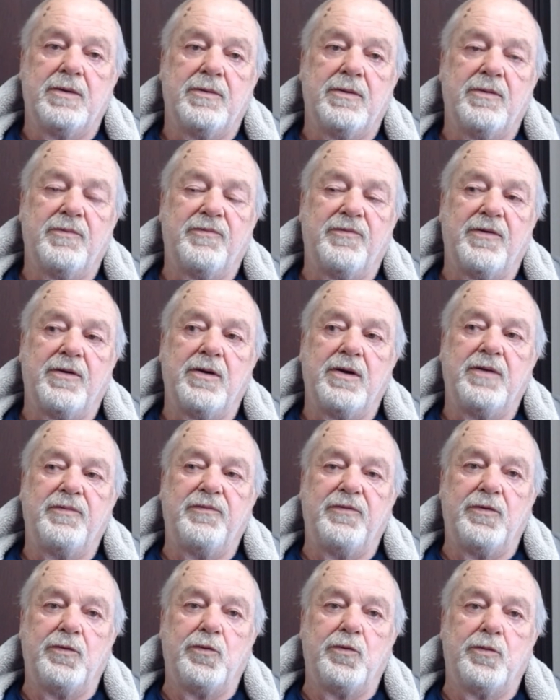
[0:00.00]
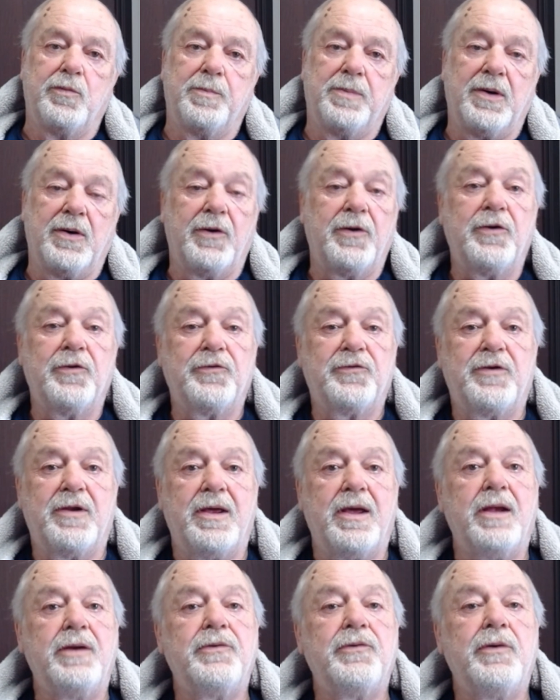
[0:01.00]
very few barriers to
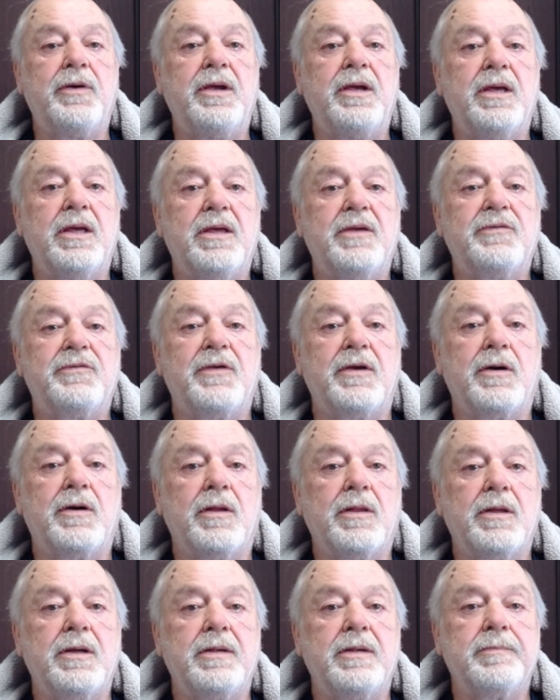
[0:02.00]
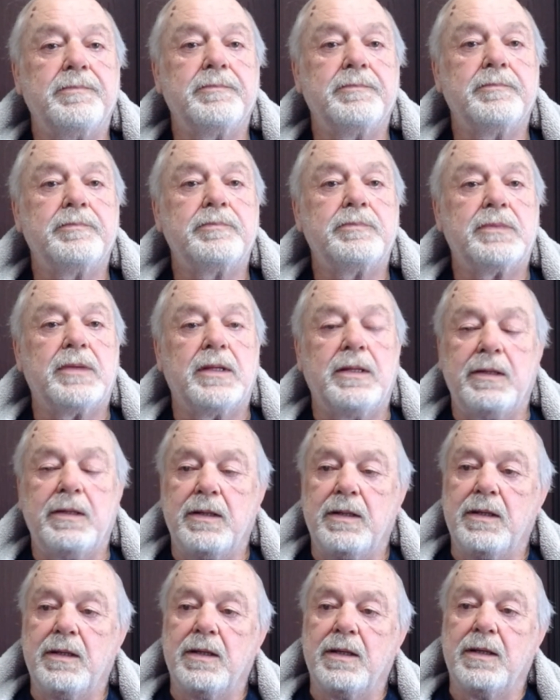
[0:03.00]
entry, as they call it.
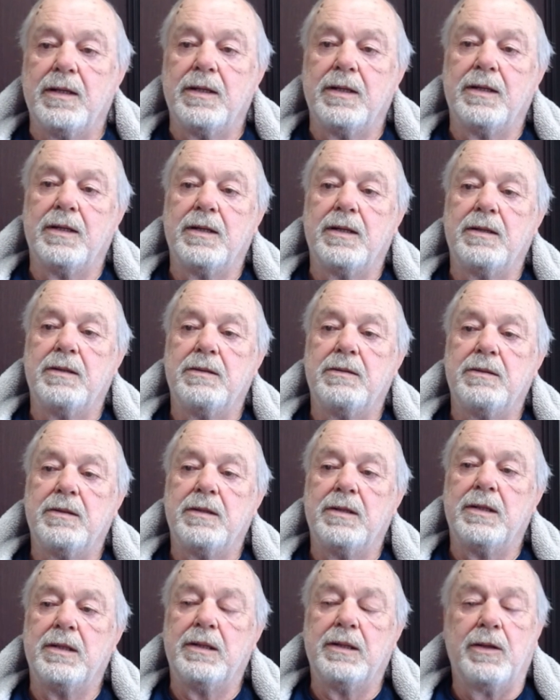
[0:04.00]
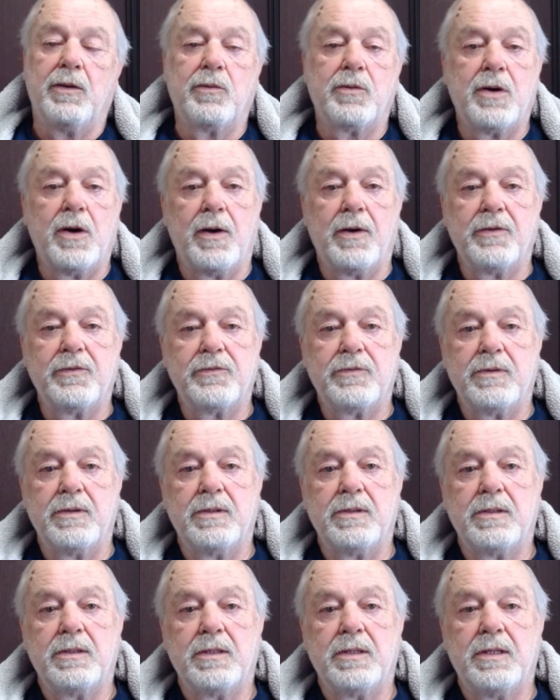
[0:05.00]
Uh, Low cost
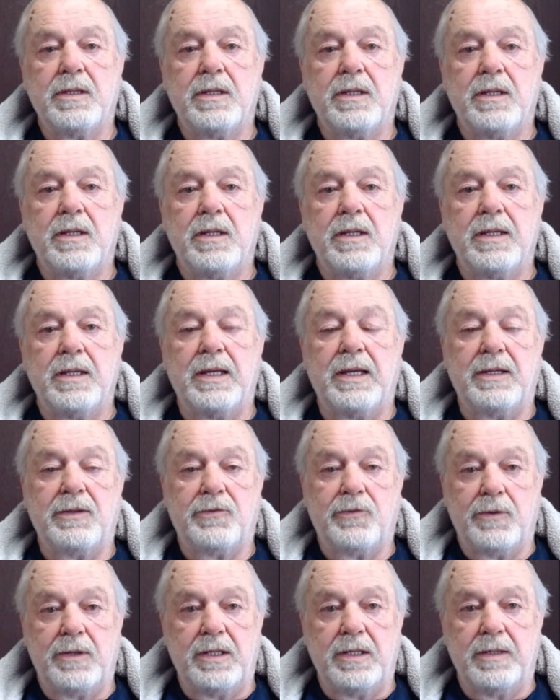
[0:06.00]
entry,